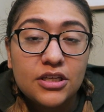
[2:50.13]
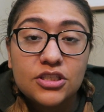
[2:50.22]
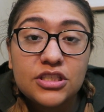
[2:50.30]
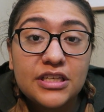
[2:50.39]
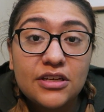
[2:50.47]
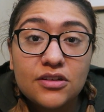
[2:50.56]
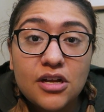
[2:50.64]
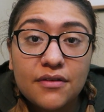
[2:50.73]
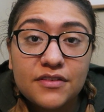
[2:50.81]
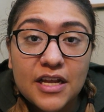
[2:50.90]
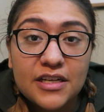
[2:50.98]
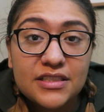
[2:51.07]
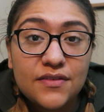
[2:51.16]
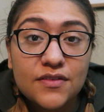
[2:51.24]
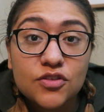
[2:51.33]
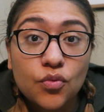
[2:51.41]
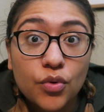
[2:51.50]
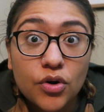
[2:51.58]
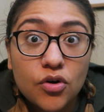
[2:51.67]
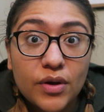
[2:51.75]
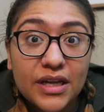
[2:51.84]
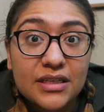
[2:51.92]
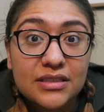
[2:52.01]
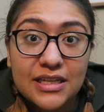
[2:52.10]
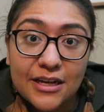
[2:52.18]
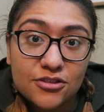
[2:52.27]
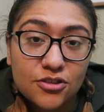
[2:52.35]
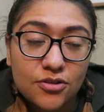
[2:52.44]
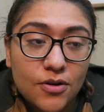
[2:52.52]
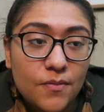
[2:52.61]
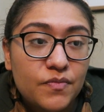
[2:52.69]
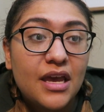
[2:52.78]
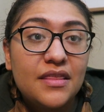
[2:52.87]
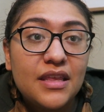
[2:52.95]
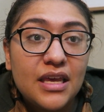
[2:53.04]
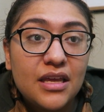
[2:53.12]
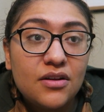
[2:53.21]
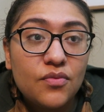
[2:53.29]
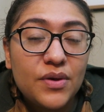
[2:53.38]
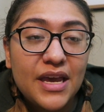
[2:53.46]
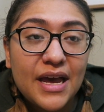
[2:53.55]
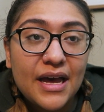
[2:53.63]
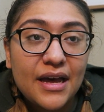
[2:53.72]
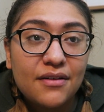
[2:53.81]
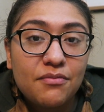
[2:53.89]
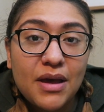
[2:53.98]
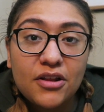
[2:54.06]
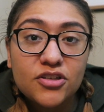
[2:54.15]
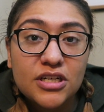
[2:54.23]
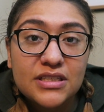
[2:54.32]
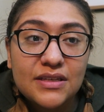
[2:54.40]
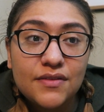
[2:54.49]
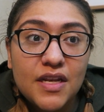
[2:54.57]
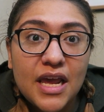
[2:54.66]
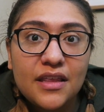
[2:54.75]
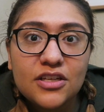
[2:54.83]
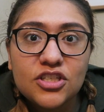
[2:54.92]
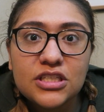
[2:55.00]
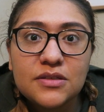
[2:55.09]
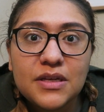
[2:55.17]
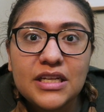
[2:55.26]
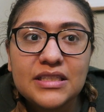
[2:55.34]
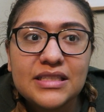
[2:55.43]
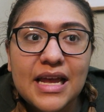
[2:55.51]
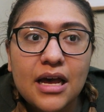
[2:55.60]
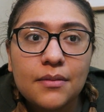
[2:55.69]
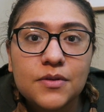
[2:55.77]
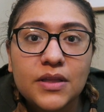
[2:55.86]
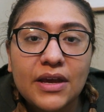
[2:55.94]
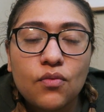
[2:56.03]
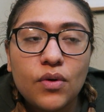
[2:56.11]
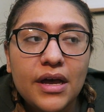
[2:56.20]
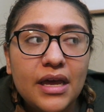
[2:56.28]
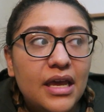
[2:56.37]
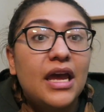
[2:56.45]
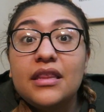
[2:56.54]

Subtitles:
She killed off Dinah Stevens real quick, slashed her throat. And then we have Mallory trying to save the day, and then she ends up getting stabbed. Like, what?